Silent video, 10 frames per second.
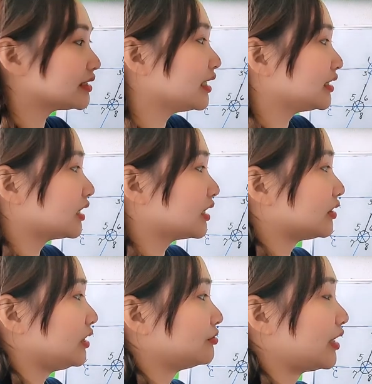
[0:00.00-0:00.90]

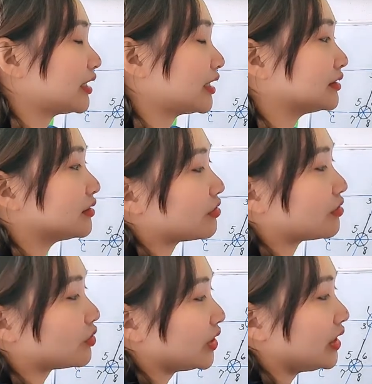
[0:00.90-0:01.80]
then angle
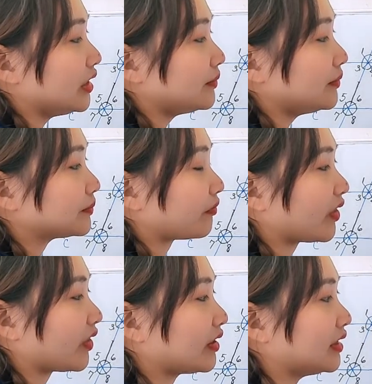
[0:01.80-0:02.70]
2 is
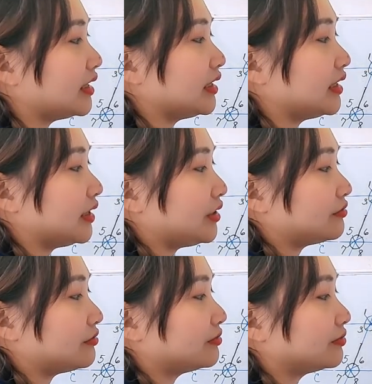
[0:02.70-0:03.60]
also
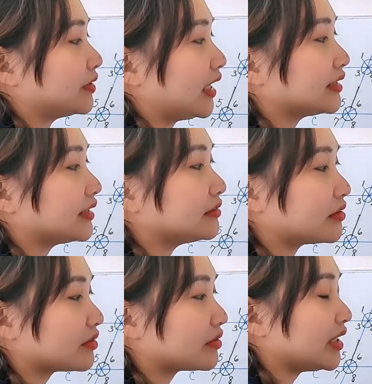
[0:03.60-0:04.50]
120
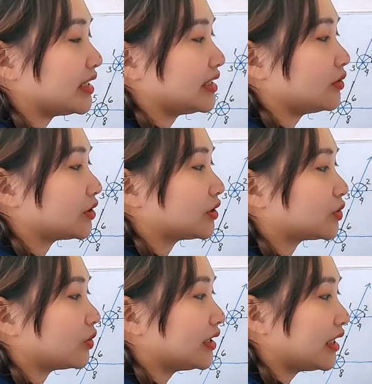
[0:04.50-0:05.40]
degrees,
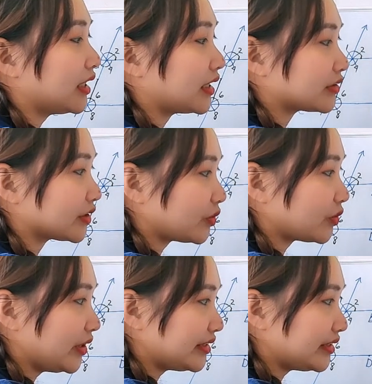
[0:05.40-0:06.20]
right?